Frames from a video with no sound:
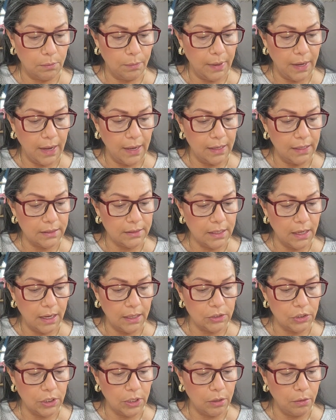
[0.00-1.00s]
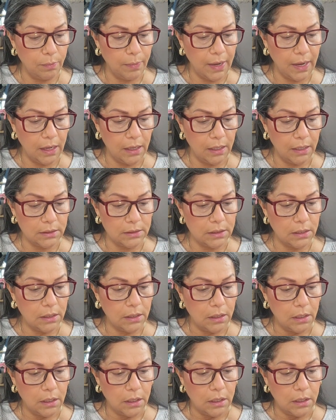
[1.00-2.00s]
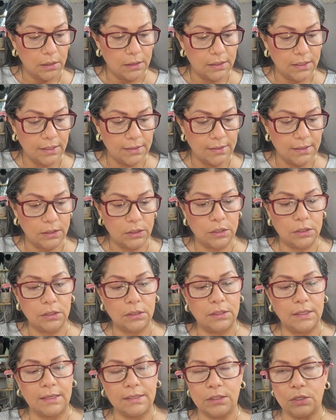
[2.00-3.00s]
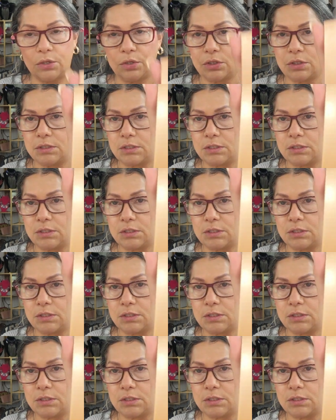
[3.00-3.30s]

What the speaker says: palette, eyeshadow palette. desert